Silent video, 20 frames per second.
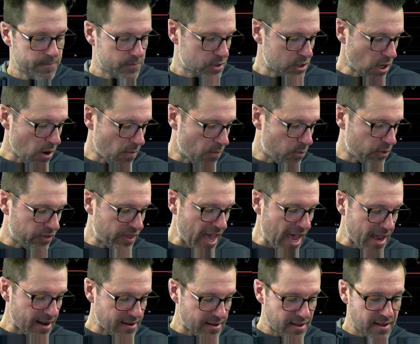So with
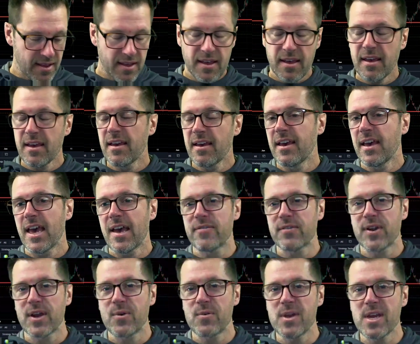that, have a
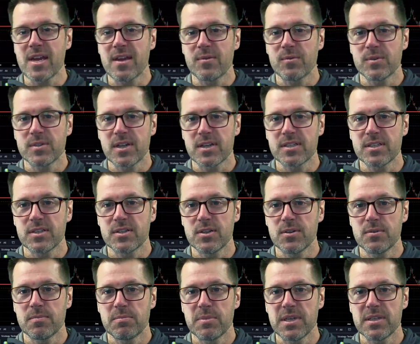great week. We'll talk to you
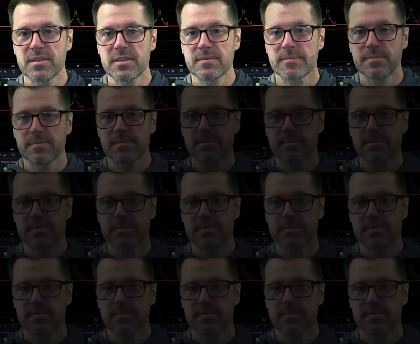soon. Peace.